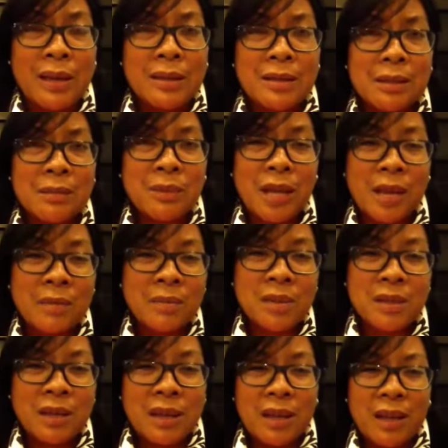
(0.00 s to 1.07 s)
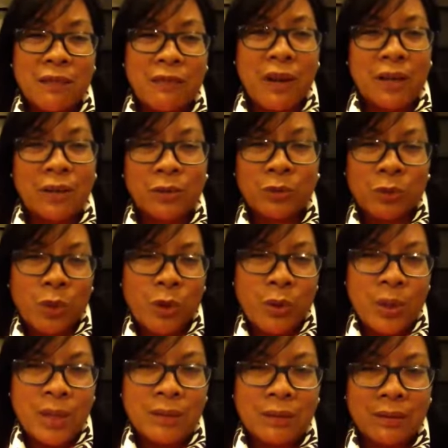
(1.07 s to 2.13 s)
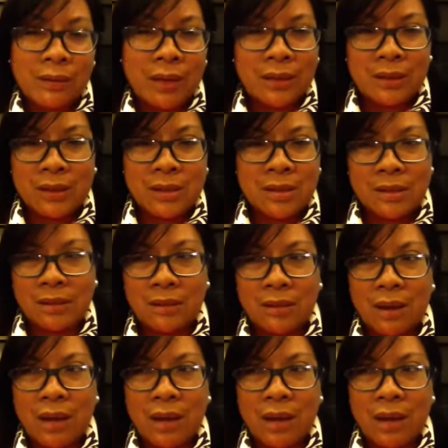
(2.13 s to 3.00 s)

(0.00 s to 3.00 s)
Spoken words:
sometimes if I don't know it doesn't,